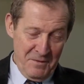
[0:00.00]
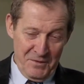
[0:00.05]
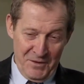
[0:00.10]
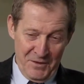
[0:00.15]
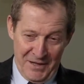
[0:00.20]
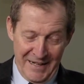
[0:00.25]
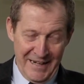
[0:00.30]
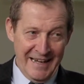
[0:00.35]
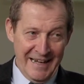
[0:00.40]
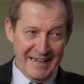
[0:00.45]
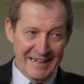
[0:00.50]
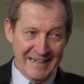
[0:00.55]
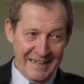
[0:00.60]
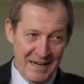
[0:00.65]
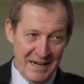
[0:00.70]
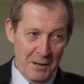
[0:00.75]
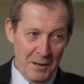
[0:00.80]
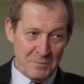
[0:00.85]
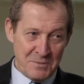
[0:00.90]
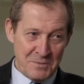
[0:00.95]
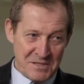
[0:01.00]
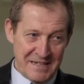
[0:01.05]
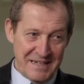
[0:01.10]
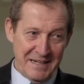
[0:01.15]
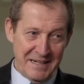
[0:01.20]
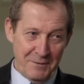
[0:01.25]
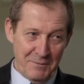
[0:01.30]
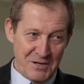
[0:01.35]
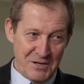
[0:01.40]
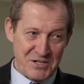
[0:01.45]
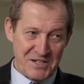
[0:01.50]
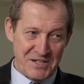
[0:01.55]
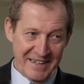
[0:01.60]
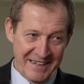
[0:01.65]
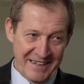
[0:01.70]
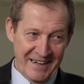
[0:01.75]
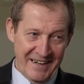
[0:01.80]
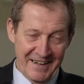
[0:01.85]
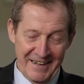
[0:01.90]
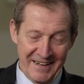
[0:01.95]
the Canadian arms
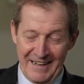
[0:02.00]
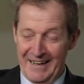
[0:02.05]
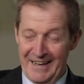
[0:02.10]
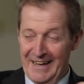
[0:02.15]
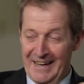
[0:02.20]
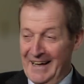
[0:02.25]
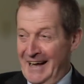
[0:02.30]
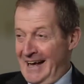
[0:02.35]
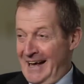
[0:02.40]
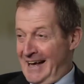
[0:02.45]
decommissioning guy. Yeah.